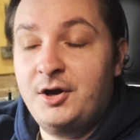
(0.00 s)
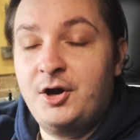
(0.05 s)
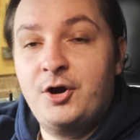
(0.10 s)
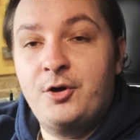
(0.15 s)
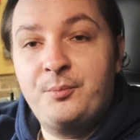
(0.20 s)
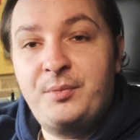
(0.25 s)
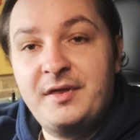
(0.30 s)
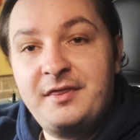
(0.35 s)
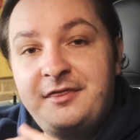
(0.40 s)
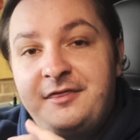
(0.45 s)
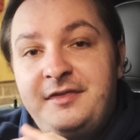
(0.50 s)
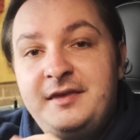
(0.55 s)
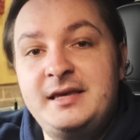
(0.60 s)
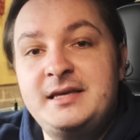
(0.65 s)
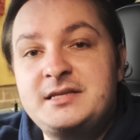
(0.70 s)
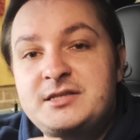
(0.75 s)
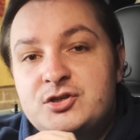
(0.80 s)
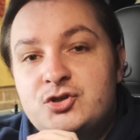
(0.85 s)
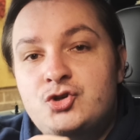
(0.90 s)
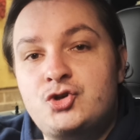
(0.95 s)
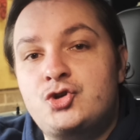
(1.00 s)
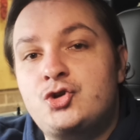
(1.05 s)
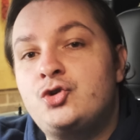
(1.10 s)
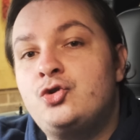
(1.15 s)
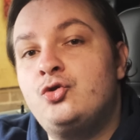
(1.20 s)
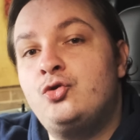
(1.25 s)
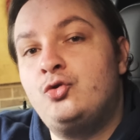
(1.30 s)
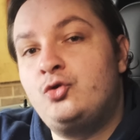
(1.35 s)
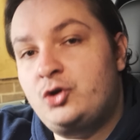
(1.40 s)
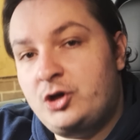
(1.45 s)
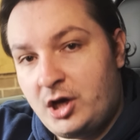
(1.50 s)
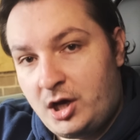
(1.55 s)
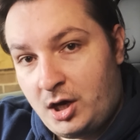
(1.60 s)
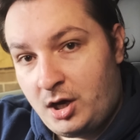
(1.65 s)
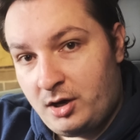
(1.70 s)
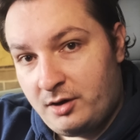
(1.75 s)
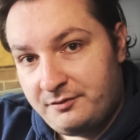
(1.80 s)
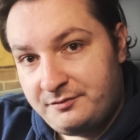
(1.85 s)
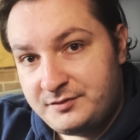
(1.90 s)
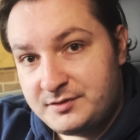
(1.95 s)
But these two
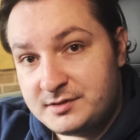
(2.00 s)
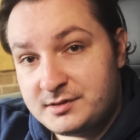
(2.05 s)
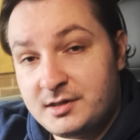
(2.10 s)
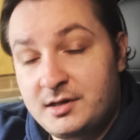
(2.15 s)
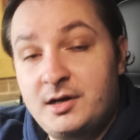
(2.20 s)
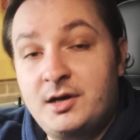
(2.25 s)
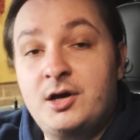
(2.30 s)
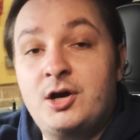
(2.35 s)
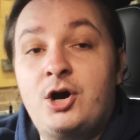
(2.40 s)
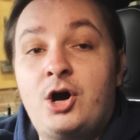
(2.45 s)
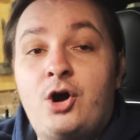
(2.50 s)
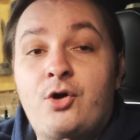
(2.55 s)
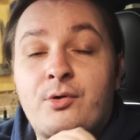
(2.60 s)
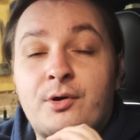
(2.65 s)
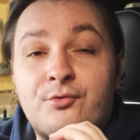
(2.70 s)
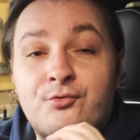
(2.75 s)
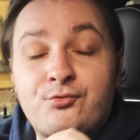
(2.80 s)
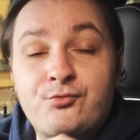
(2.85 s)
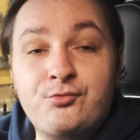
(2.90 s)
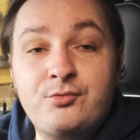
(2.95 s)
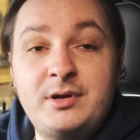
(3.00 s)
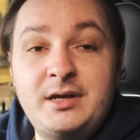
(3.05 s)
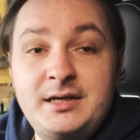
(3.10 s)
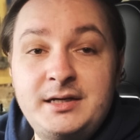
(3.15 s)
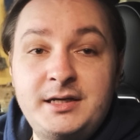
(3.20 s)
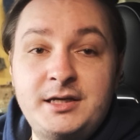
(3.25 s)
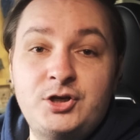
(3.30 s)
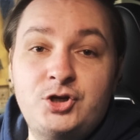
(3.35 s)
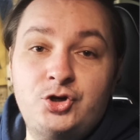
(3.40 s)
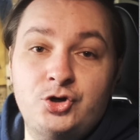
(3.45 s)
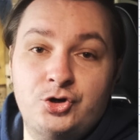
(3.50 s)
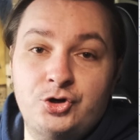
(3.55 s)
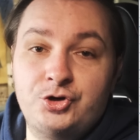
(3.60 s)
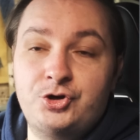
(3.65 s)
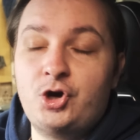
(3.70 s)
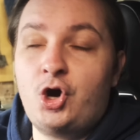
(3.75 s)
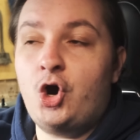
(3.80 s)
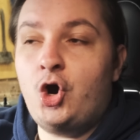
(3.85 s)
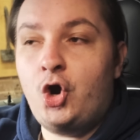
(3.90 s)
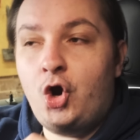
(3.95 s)
curves are a really good
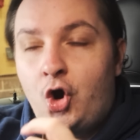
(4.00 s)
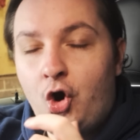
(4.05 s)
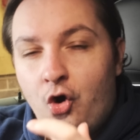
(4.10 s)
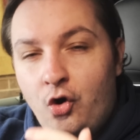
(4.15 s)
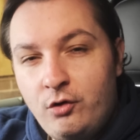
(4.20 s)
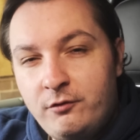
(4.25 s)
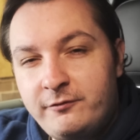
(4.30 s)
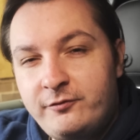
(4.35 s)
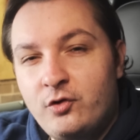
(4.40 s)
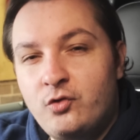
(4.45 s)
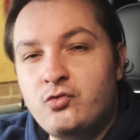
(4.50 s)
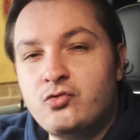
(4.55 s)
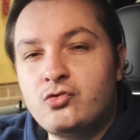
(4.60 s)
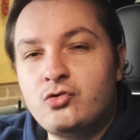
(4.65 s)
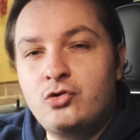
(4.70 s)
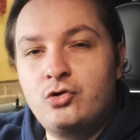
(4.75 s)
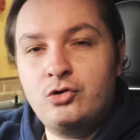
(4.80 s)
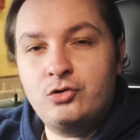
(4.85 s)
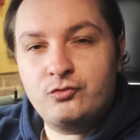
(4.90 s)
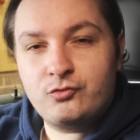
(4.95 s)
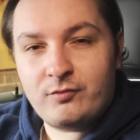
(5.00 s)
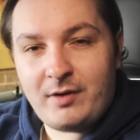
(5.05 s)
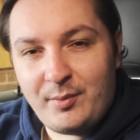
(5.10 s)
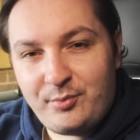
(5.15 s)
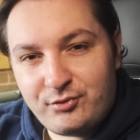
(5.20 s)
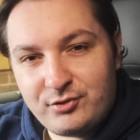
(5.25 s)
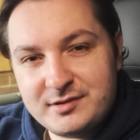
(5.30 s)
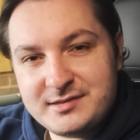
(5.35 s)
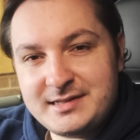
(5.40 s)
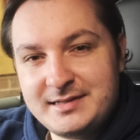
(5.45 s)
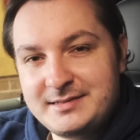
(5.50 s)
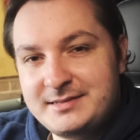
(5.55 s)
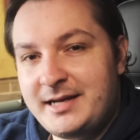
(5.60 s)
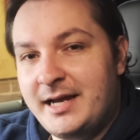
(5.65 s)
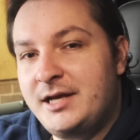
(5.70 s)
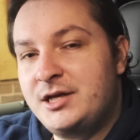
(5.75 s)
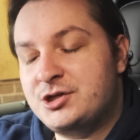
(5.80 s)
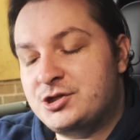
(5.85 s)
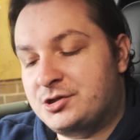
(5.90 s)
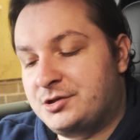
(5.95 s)
overall
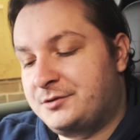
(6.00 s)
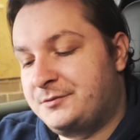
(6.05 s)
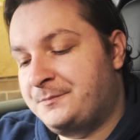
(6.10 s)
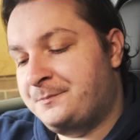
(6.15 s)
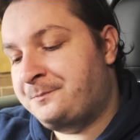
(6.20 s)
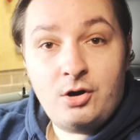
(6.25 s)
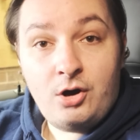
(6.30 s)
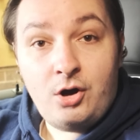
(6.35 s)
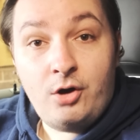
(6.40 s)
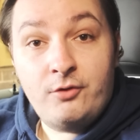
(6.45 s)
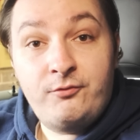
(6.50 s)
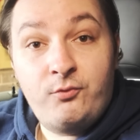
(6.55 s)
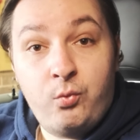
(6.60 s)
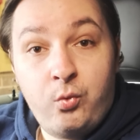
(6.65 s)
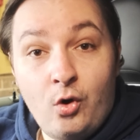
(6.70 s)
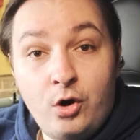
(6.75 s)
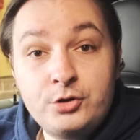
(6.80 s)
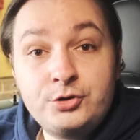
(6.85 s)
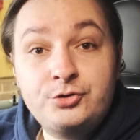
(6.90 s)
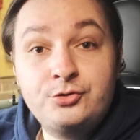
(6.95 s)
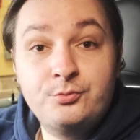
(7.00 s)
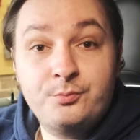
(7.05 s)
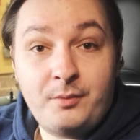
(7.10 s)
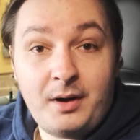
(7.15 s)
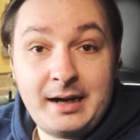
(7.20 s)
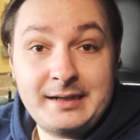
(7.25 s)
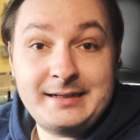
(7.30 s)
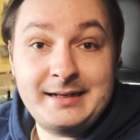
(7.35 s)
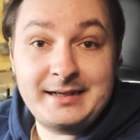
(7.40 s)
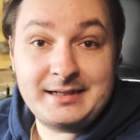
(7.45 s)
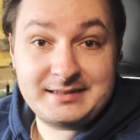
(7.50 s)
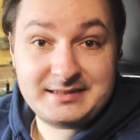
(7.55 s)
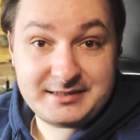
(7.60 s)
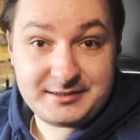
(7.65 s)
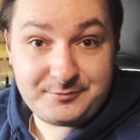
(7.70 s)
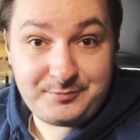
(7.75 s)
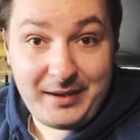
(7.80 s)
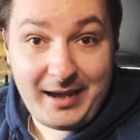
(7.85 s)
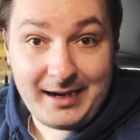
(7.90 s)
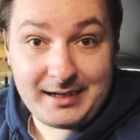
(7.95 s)
representation of what you might
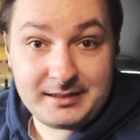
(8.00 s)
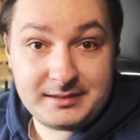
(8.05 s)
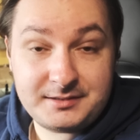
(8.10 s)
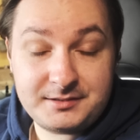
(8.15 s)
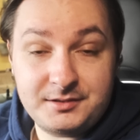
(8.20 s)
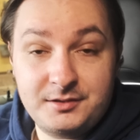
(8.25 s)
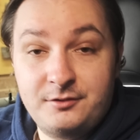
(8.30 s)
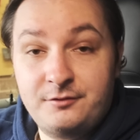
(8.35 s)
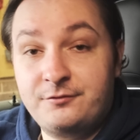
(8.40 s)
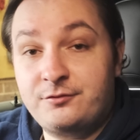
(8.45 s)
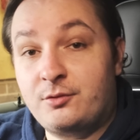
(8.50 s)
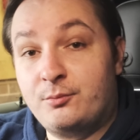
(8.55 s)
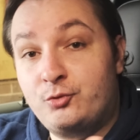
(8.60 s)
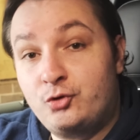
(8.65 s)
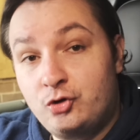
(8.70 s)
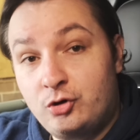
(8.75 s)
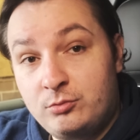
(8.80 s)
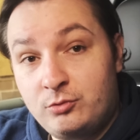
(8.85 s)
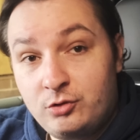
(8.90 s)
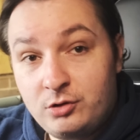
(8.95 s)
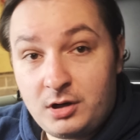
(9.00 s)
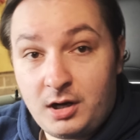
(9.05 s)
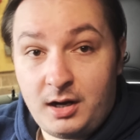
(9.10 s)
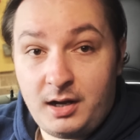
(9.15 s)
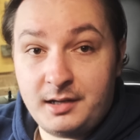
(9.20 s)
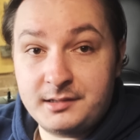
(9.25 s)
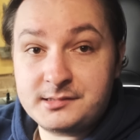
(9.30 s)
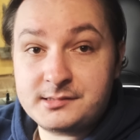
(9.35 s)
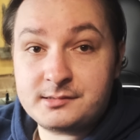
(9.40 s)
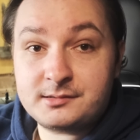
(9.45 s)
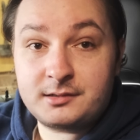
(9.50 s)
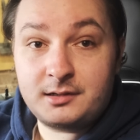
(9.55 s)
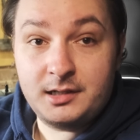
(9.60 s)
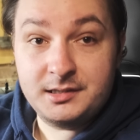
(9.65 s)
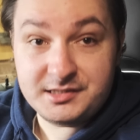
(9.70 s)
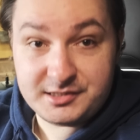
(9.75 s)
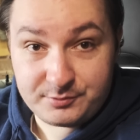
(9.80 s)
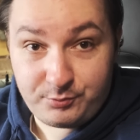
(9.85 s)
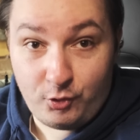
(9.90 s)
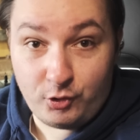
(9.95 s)
expect from normal cars
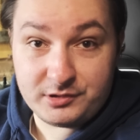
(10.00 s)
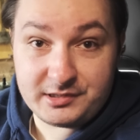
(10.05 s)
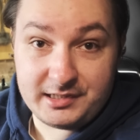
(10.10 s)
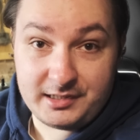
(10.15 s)
and sporty